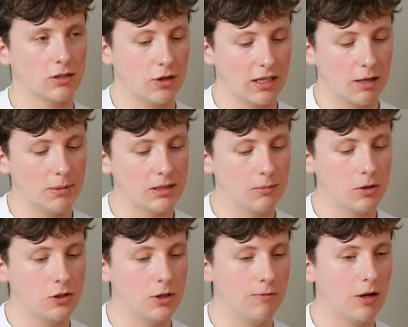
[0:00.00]
sorry, give me some
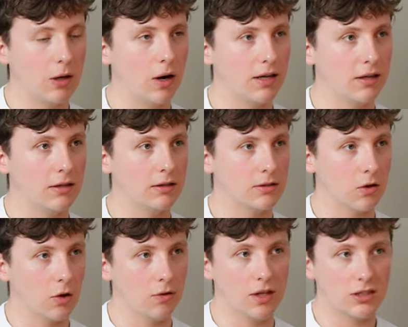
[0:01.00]
YouTube video ideas
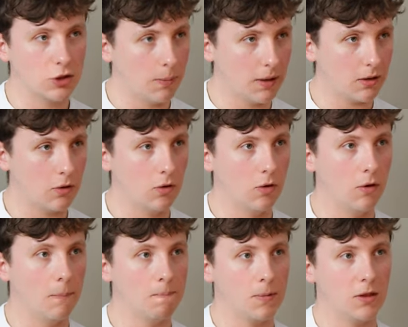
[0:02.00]
on this topic
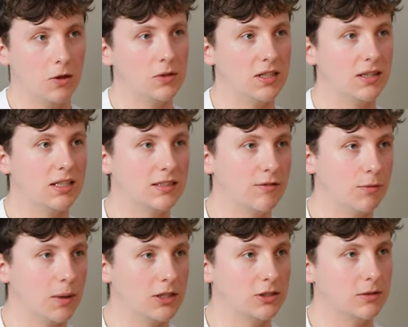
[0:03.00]
or using this
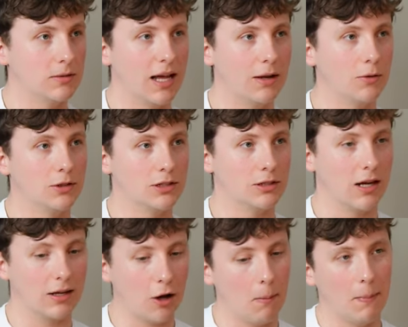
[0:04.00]
information. And it will just
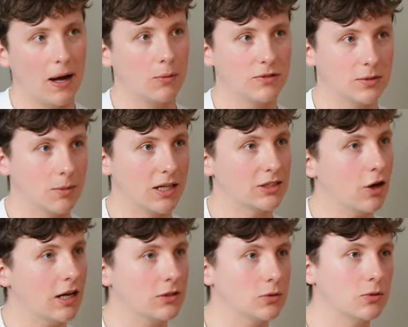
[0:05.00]
like come back with some like
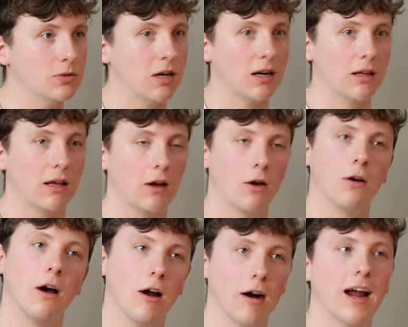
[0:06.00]
titles that I can then go,
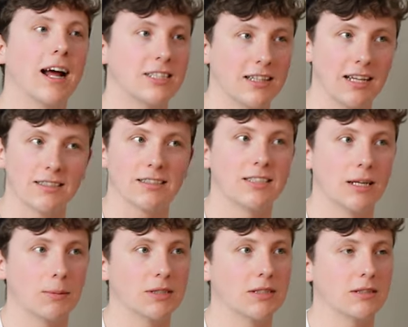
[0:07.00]
all right, actually that's a
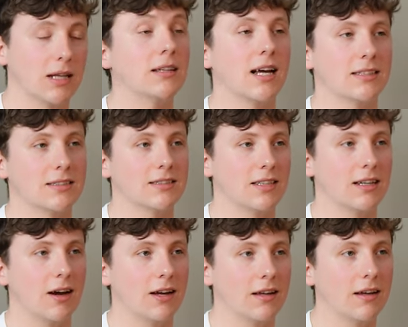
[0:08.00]
sick business. That's a
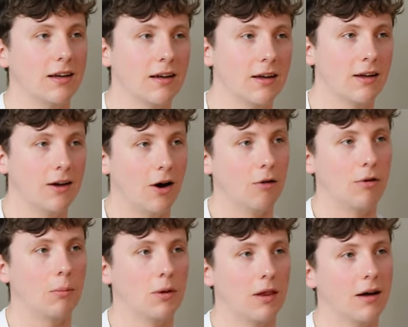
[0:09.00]
sick idea. Yeah. I'll
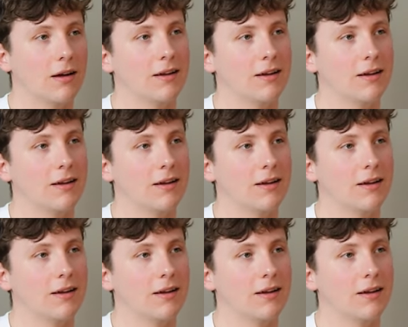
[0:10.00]
run with that.